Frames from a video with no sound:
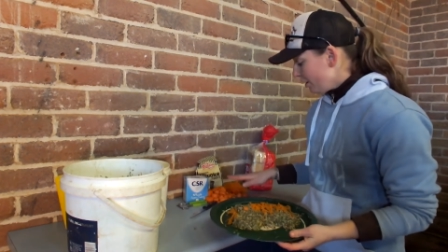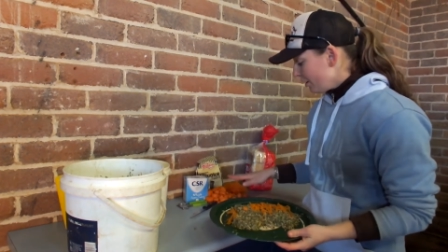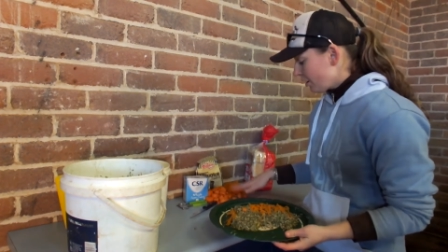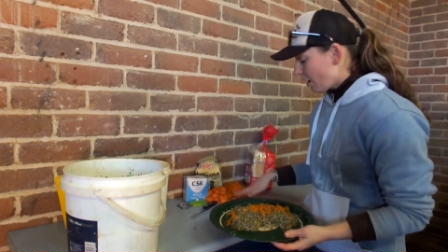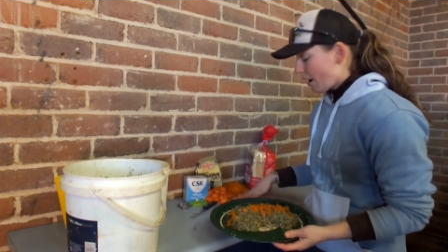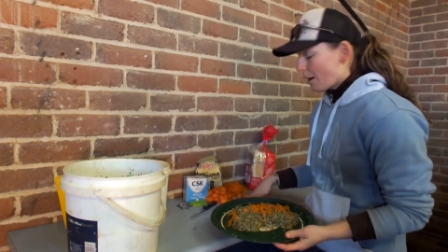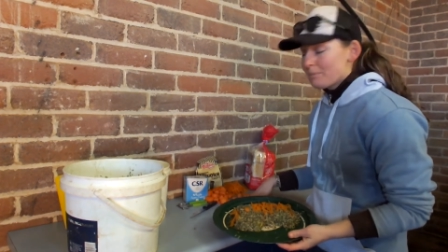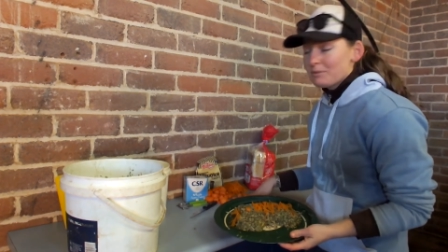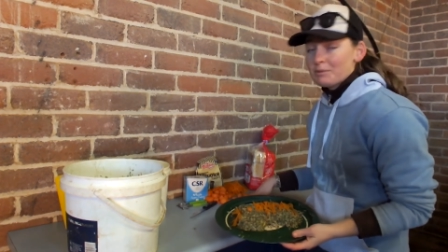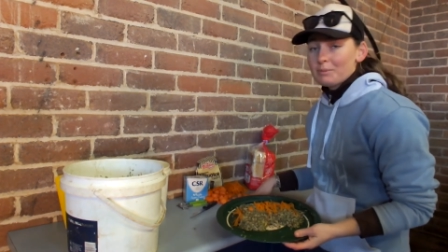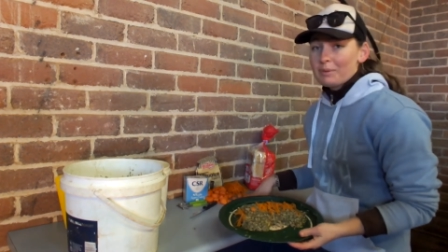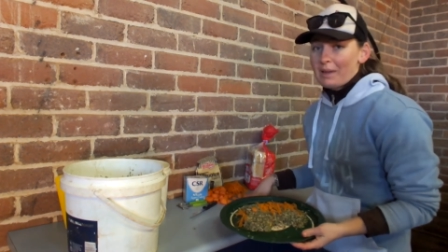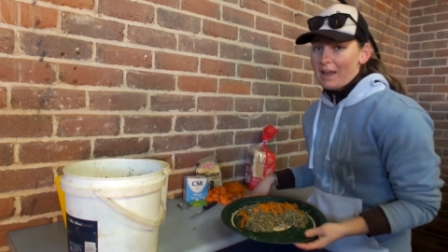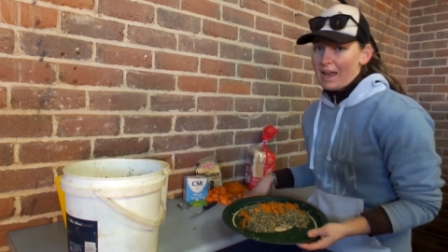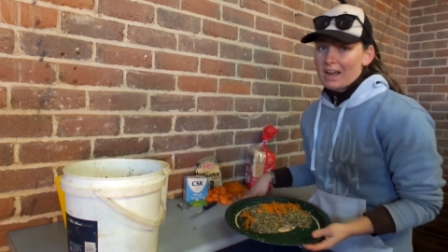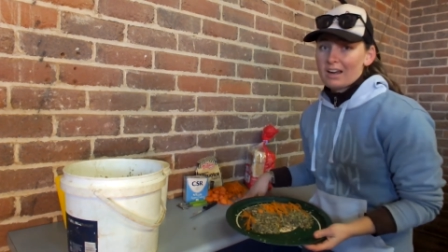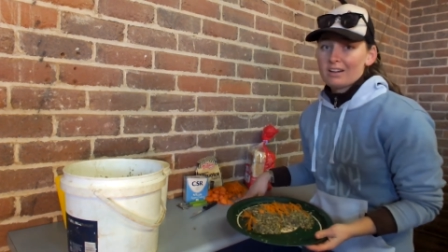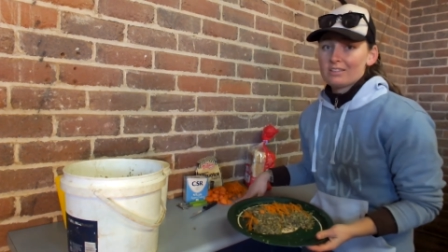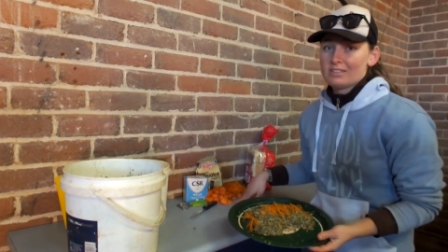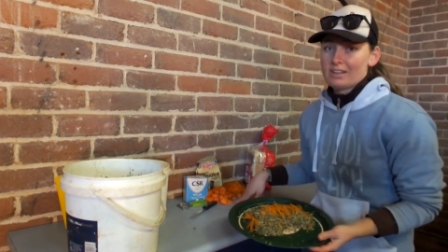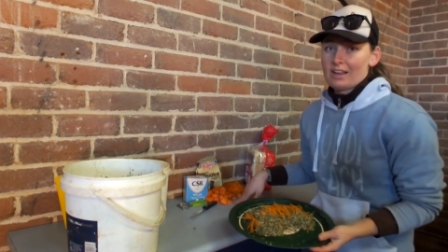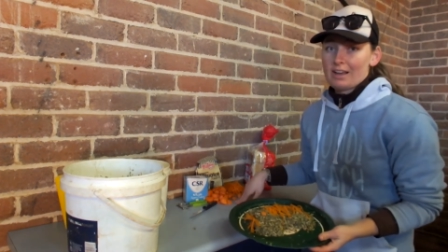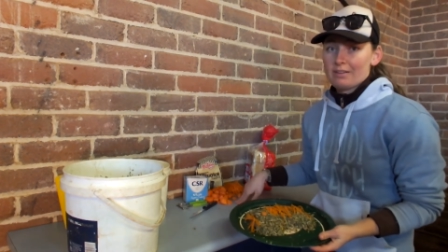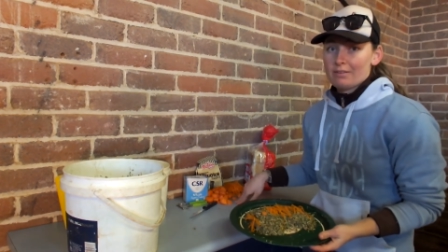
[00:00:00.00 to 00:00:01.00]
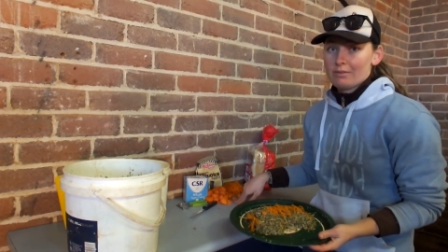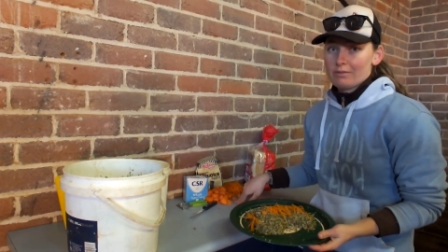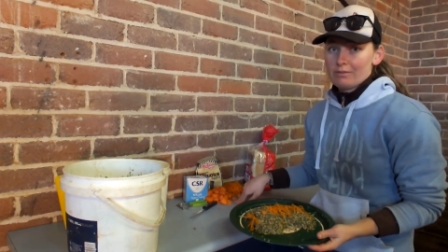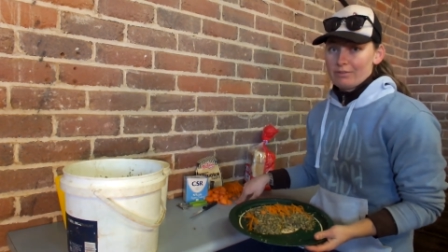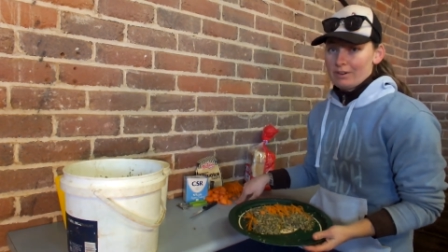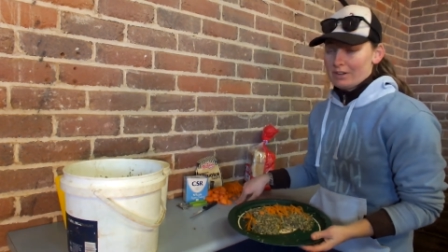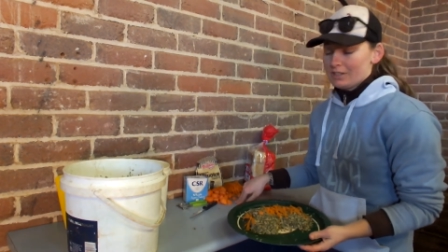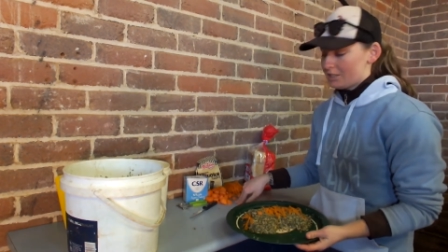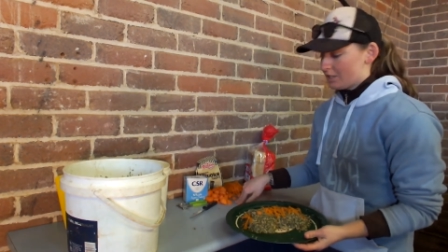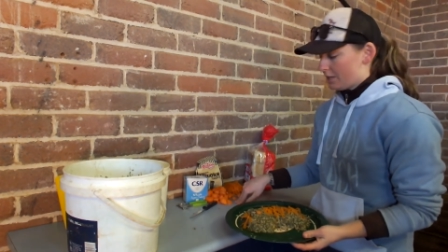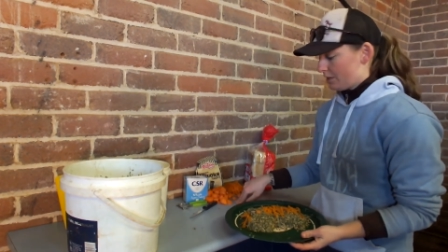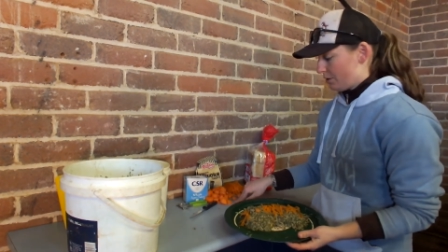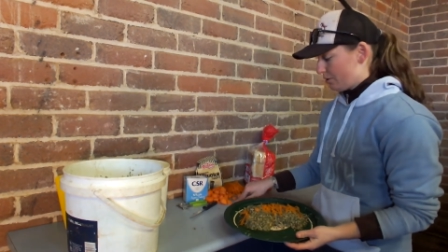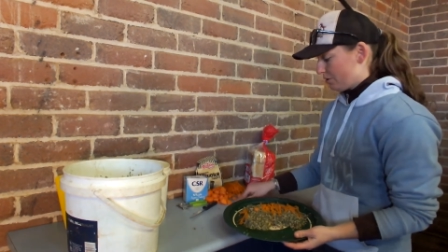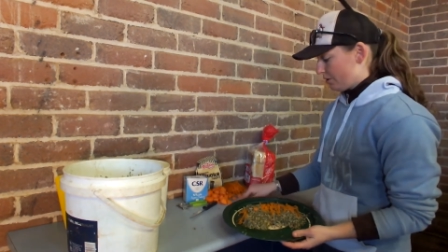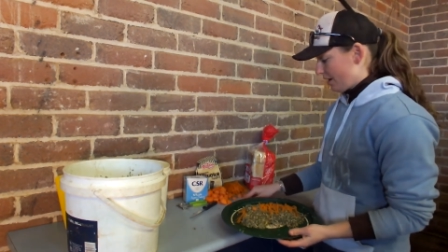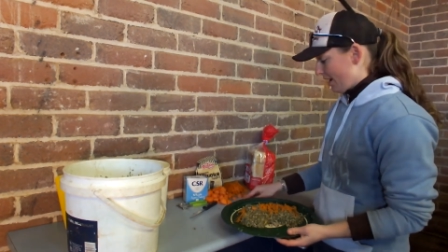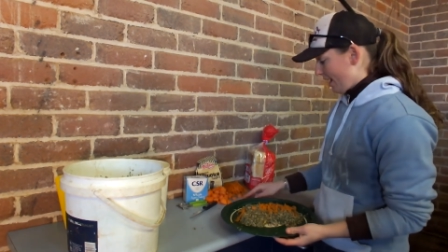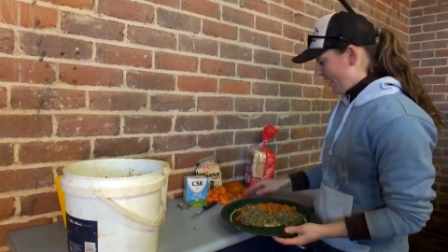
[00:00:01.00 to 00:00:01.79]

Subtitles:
Grab some carrots out of the fridge that you already